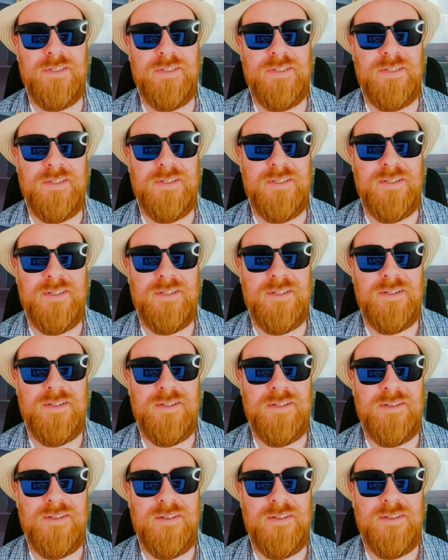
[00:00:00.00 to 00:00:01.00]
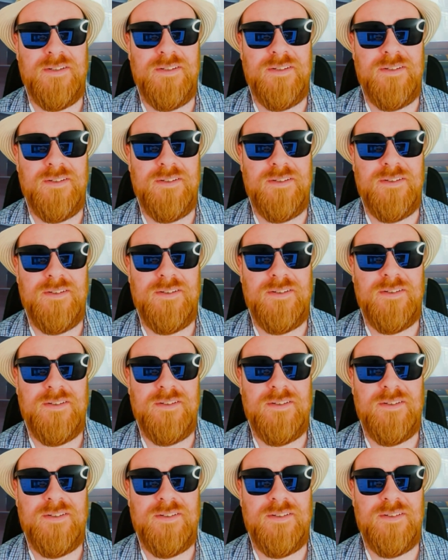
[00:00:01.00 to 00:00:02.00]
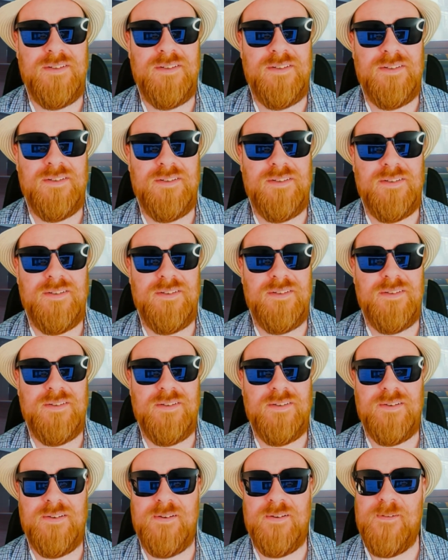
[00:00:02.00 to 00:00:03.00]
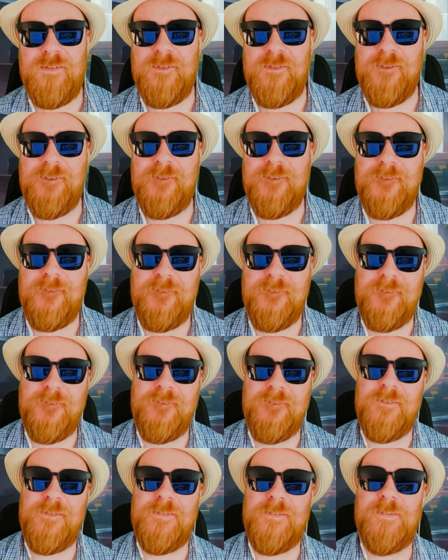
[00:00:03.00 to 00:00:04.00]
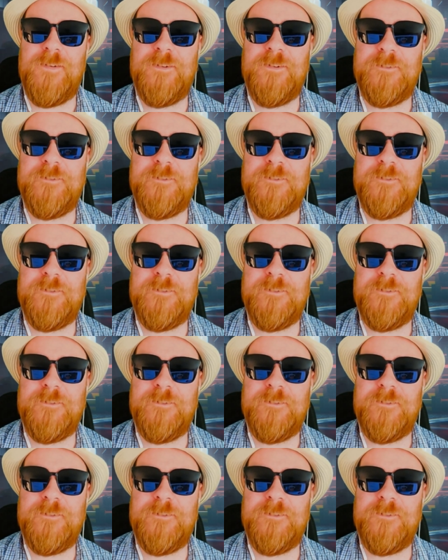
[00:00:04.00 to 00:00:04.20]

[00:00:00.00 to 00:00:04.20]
(no one is talking)